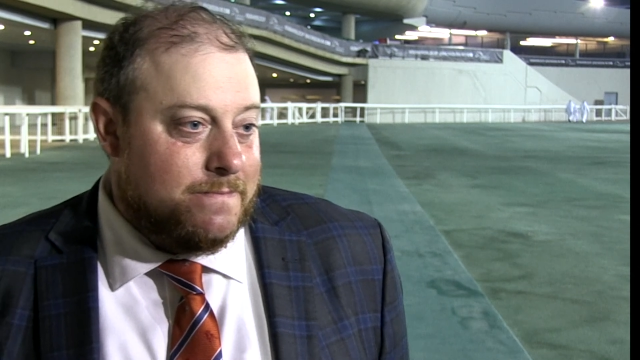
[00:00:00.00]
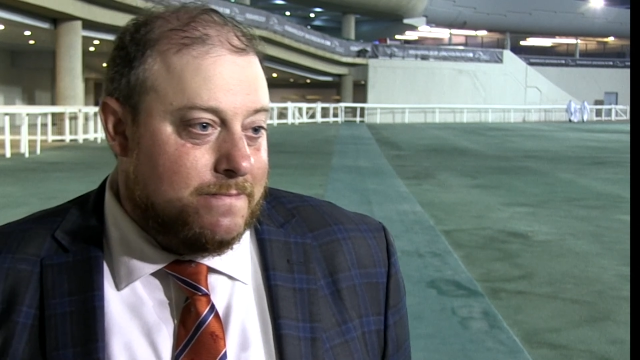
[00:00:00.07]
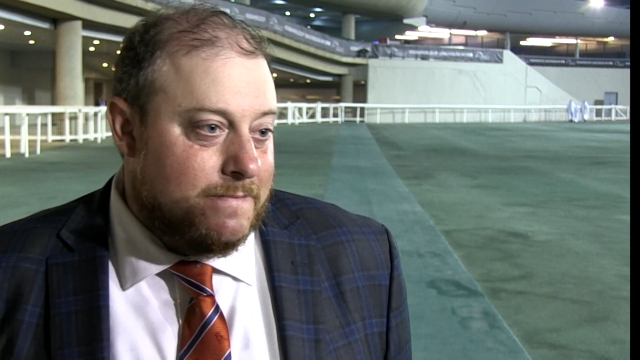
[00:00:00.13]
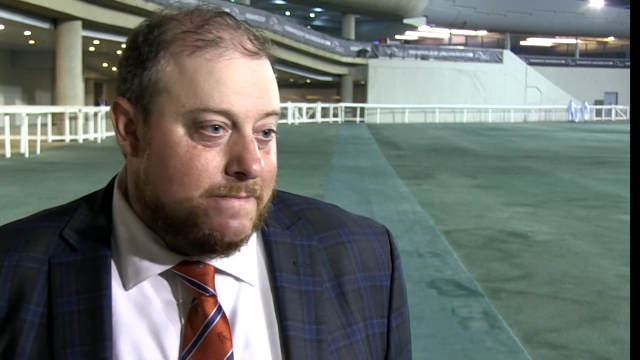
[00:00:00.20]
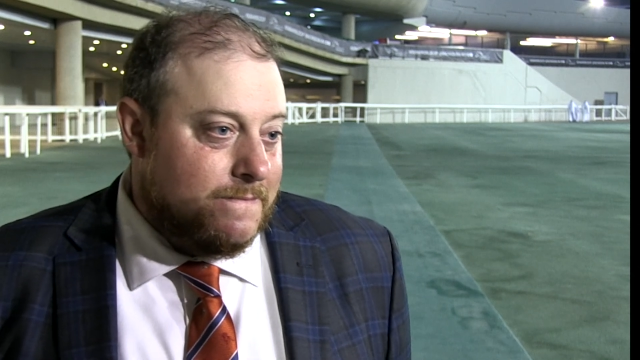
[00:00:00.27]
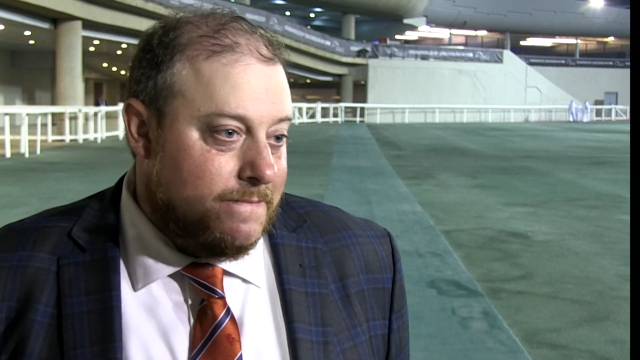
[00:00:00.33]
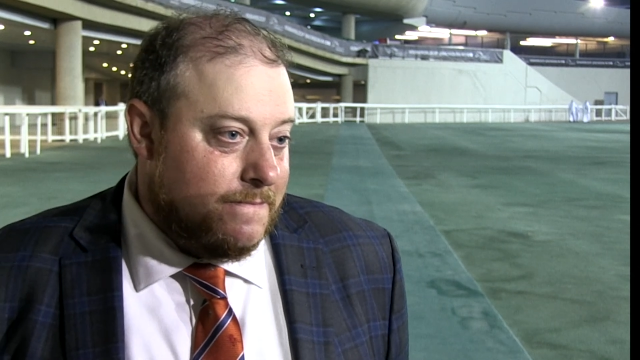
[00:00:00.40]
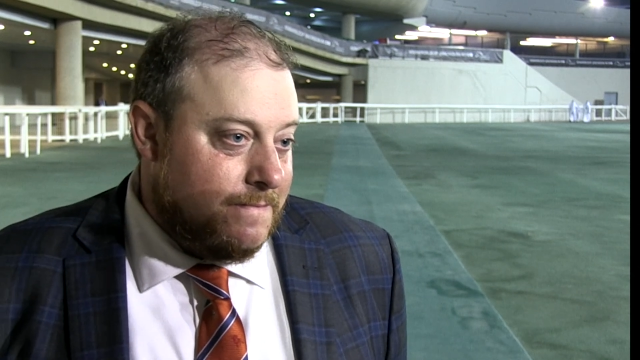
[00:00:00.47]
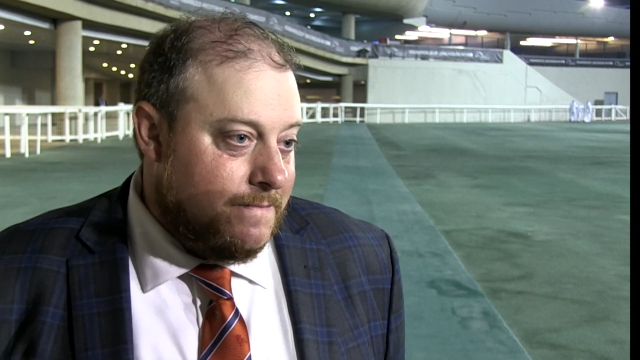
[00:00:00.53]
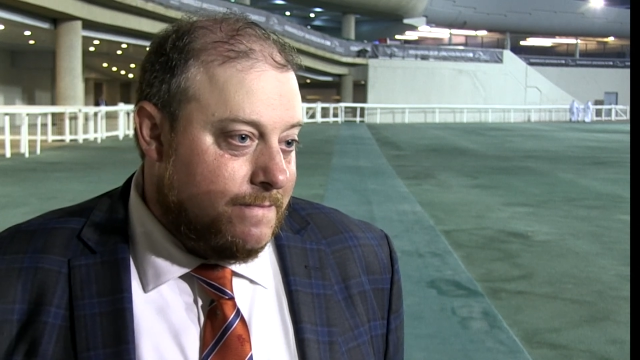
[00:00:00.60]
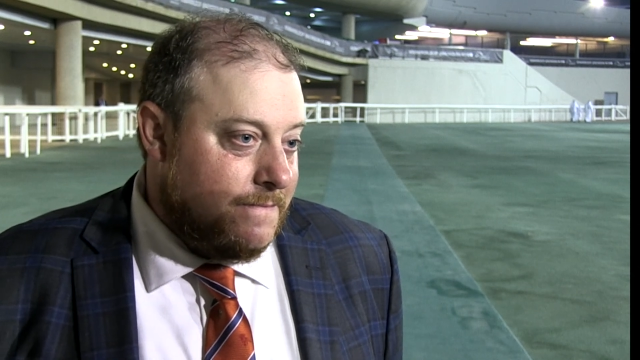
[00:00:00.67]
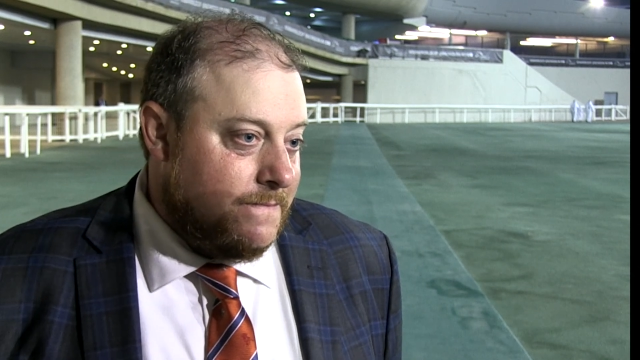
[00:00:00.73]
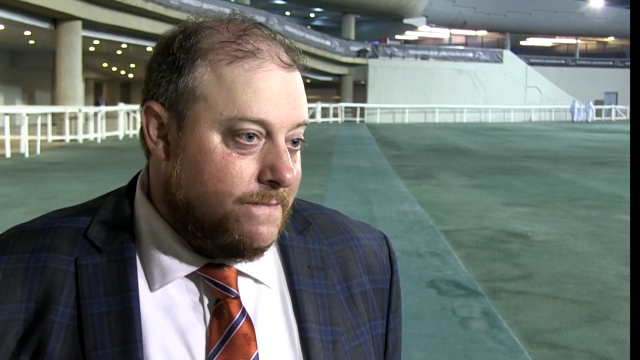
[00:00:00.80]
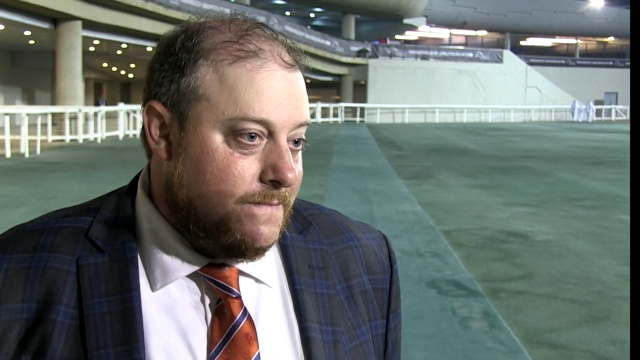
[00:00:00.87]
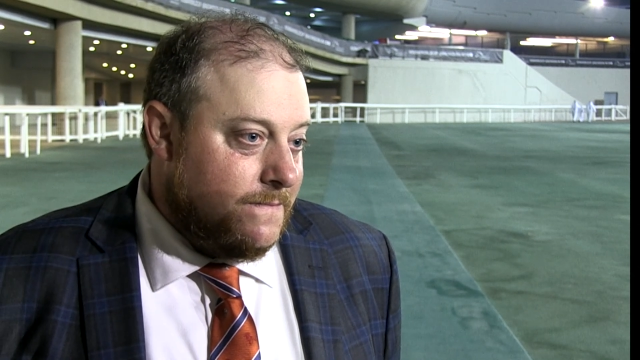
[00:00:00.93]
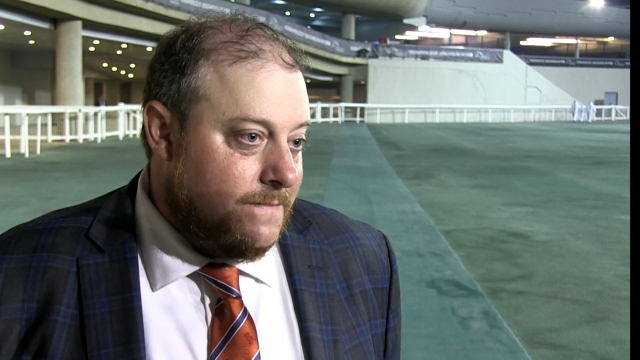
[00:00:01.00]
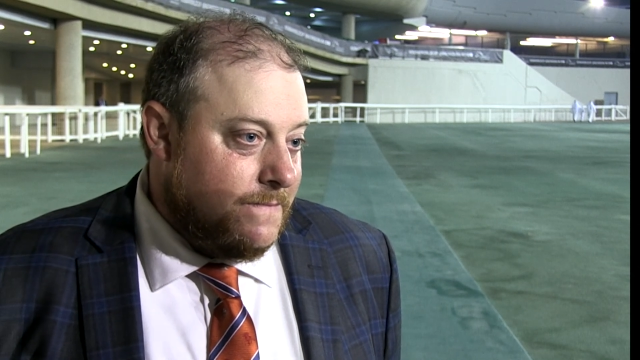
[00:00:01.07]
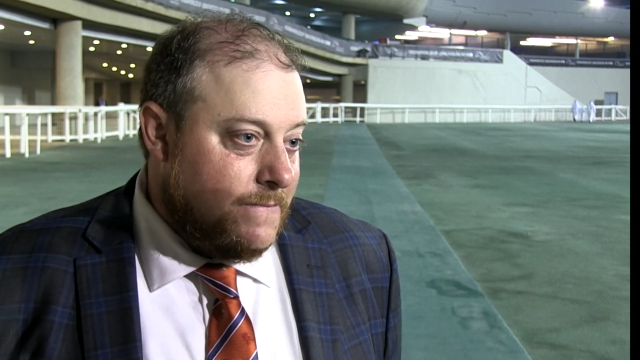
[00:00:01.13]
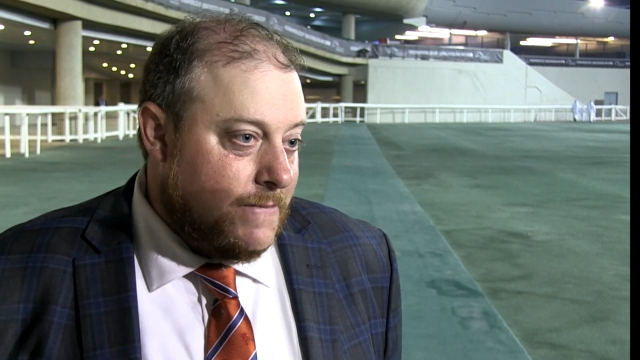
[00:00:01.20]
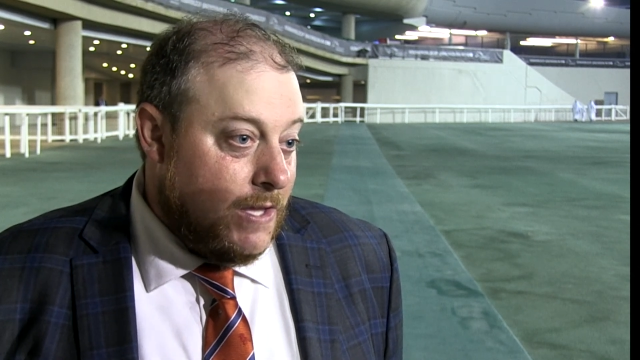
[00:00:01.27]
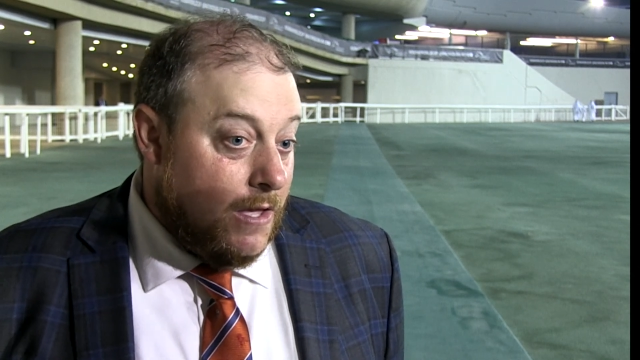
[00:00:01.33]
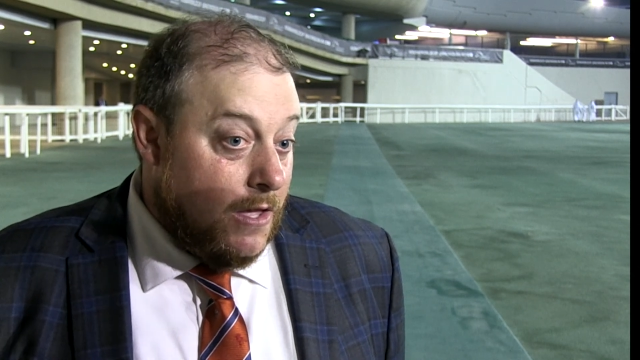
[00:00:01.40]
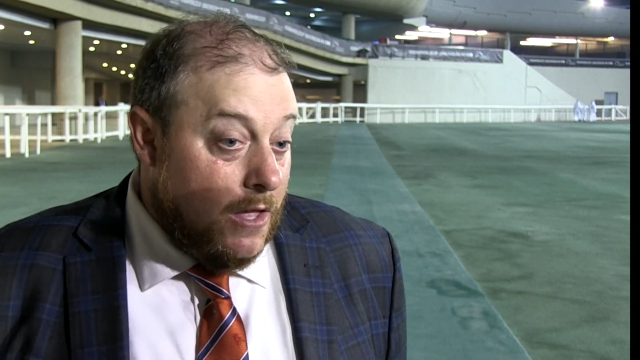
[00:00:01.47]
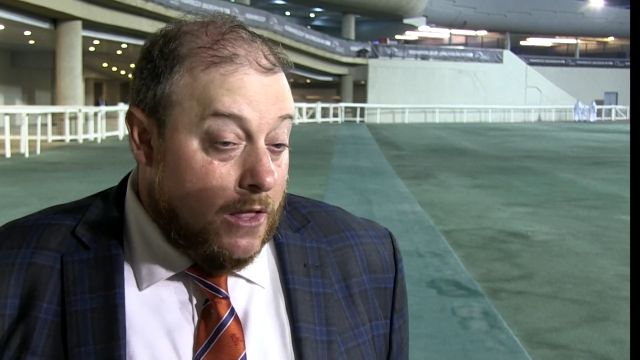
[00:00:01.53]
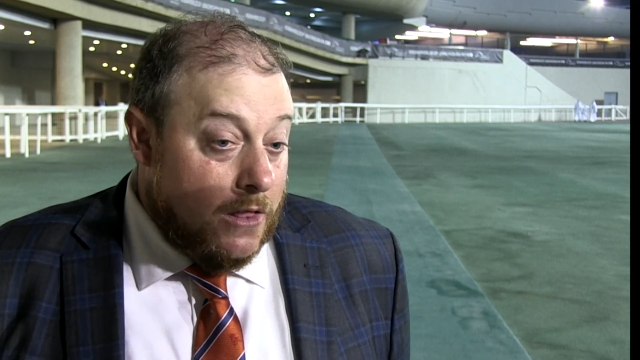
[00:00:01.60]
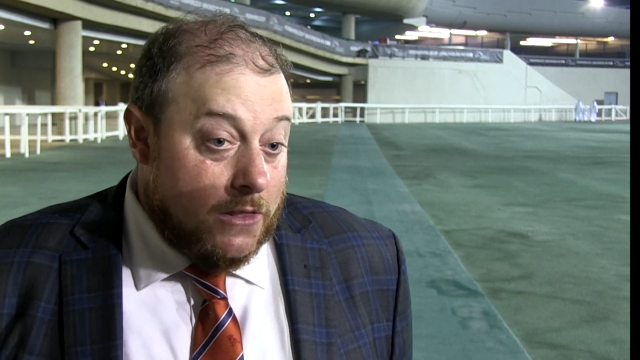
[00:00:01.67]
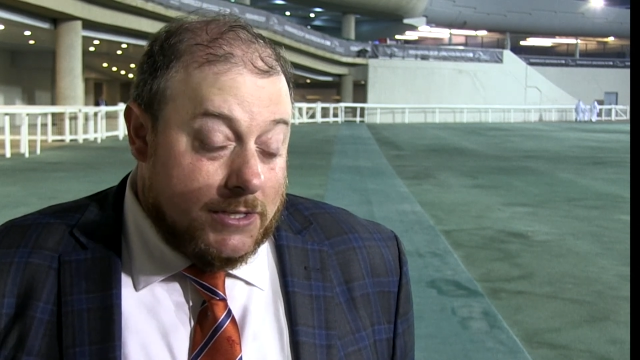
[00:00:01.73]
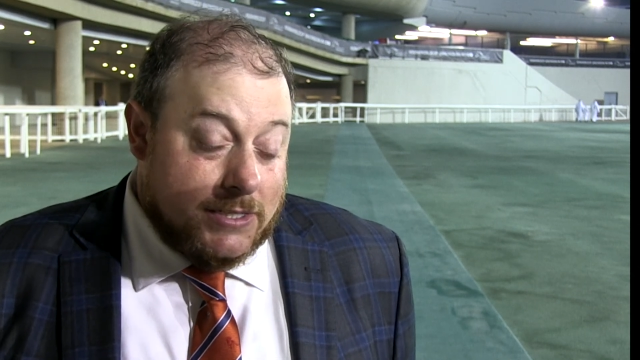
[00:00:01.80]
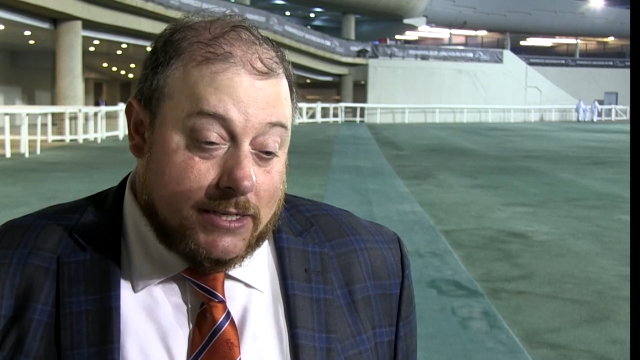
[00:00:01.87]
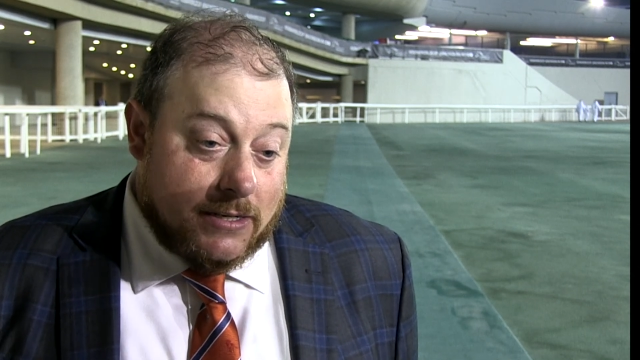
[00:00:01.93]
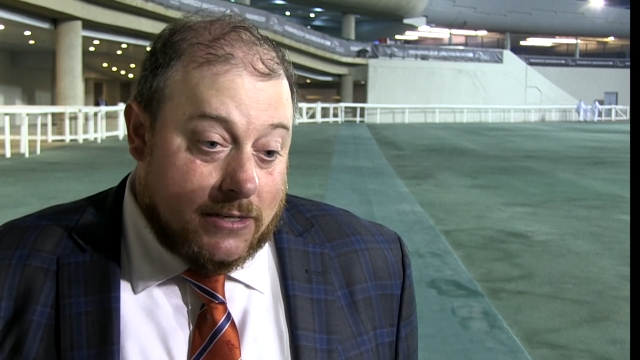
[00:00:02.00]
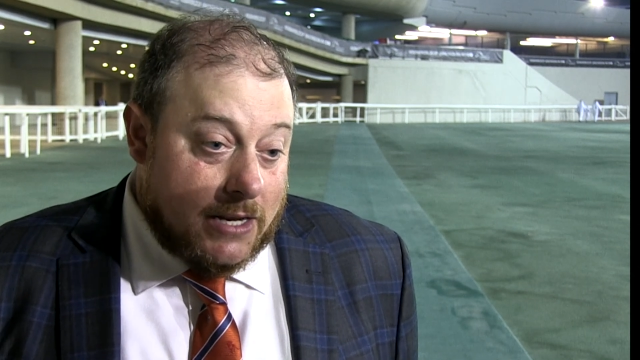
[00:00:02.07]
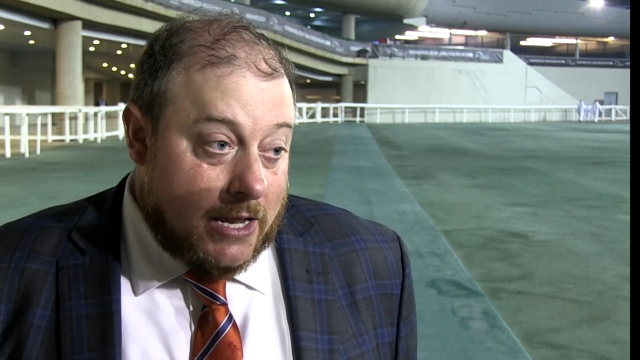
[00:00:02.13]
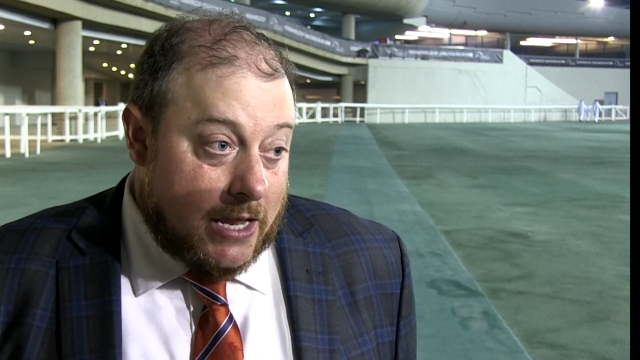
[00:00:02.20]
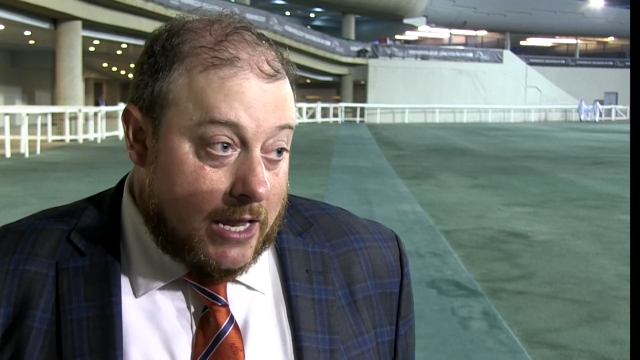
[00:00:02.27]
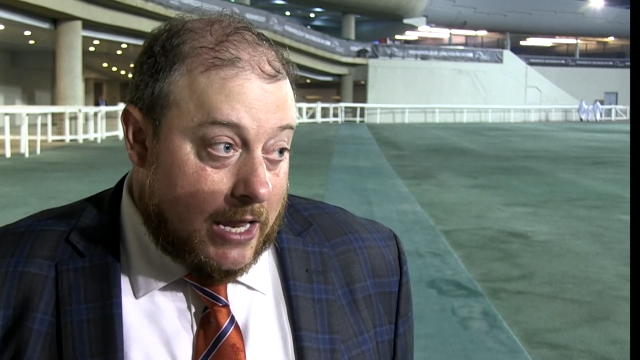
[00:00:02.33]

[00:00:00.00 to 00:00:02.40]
massacre in the Sheema. Listen,